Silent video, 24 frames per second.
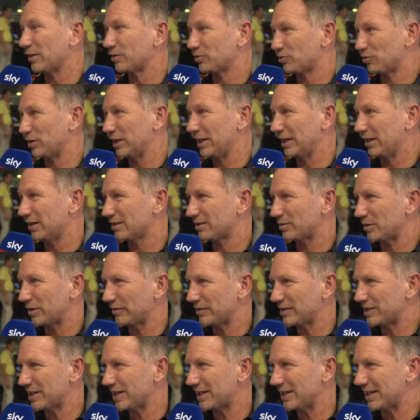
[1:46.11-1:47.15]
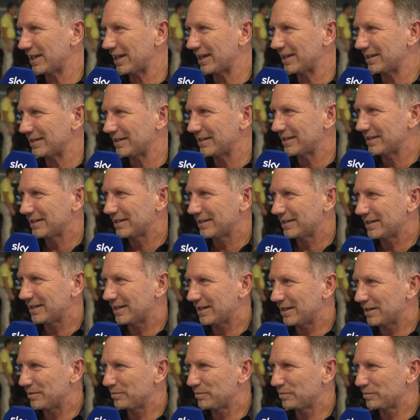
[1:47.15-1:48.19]
that's really hard to overtake at,
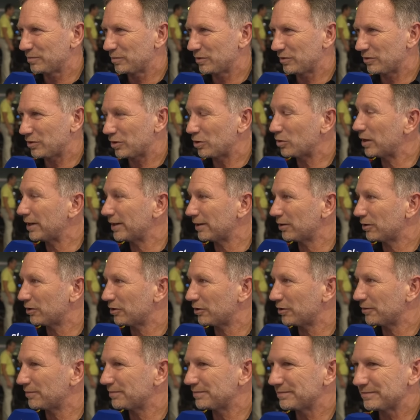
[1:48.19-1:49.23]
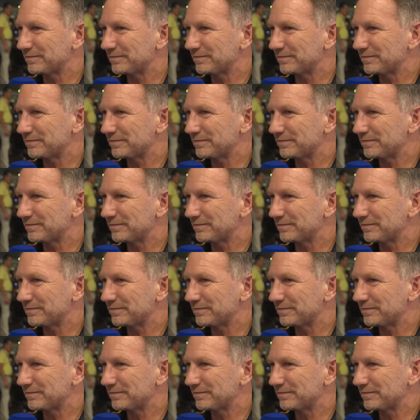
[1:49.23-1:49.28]
we've got quite a lot on.